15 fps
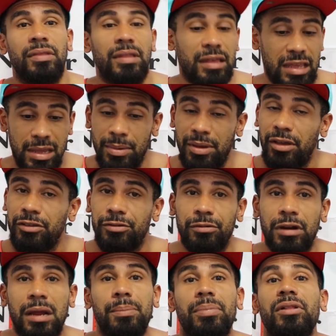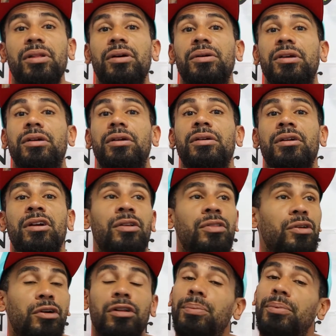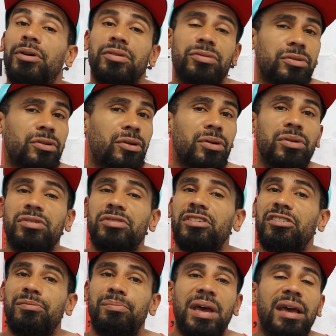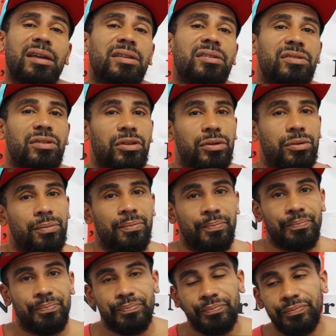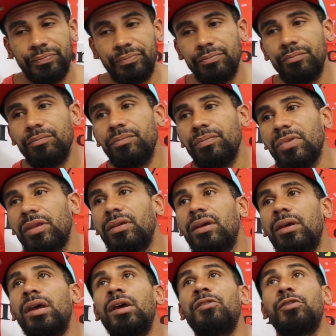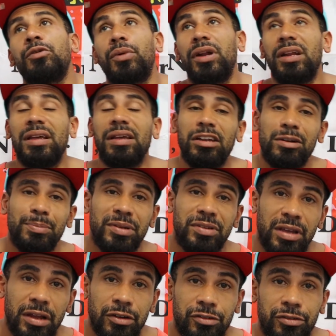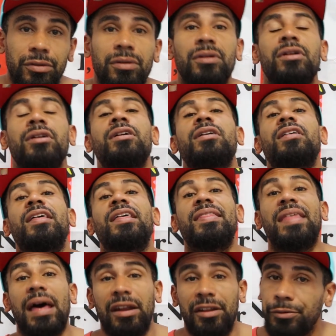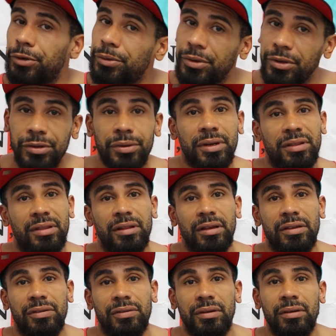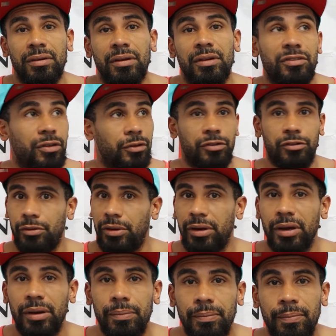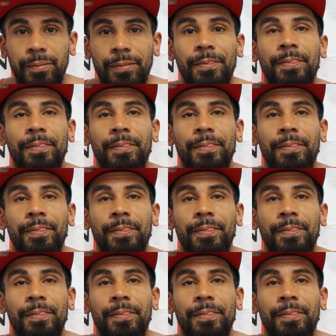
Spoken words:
The email is right below here. The only person holding yourself back is you. If you want to hit your potential, that is what we're doing at the legacy. So join up.